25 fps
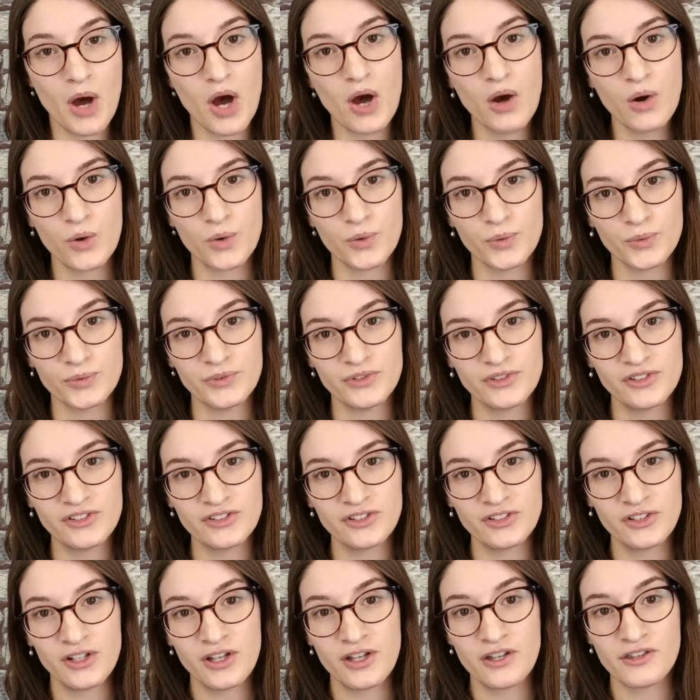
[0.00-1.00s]

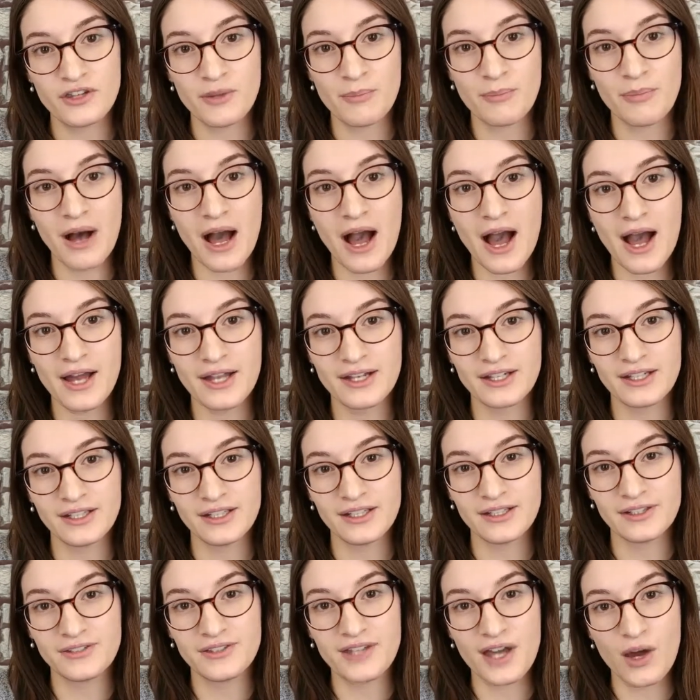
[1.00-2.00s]
bones, the
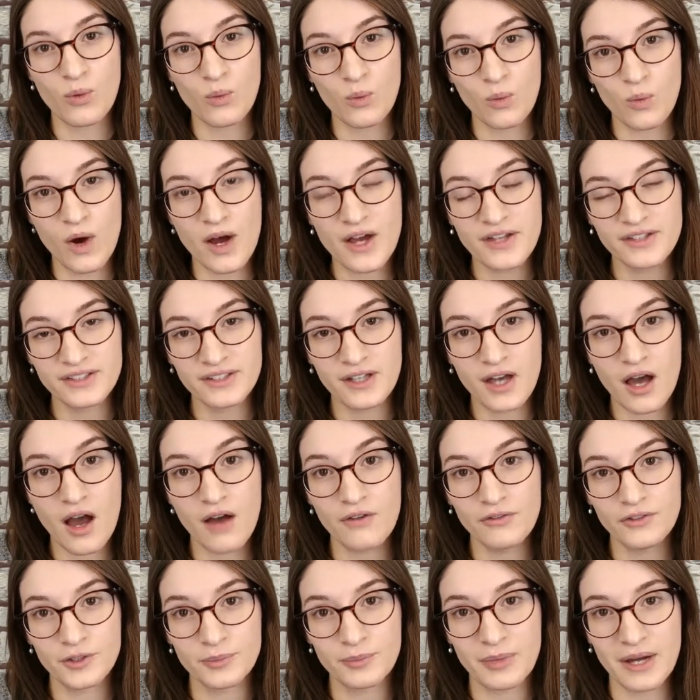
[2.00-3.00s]
body that was
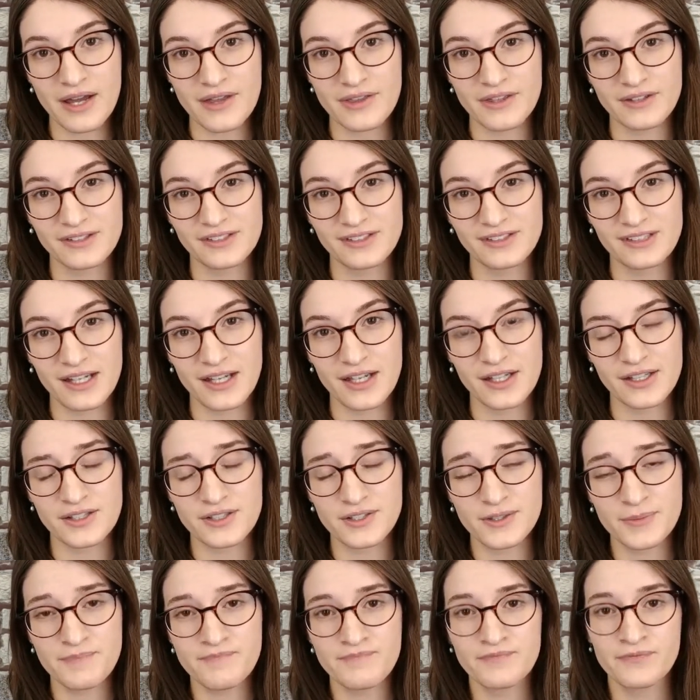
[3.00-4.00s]
covered by the
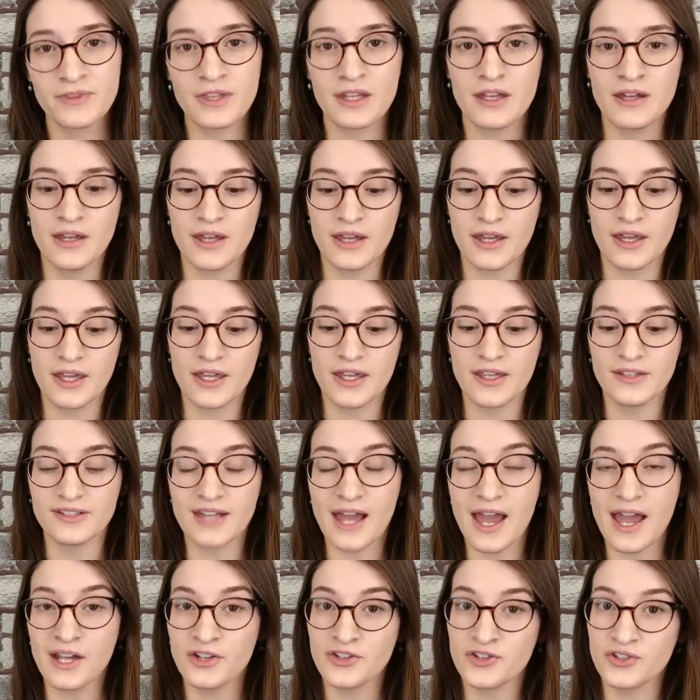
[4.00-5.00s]
sand, is
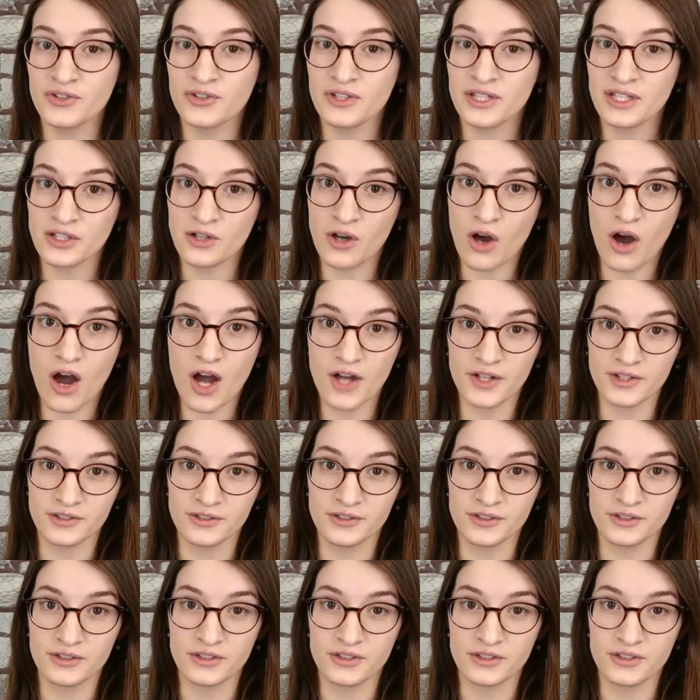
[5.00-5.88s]
actually gone.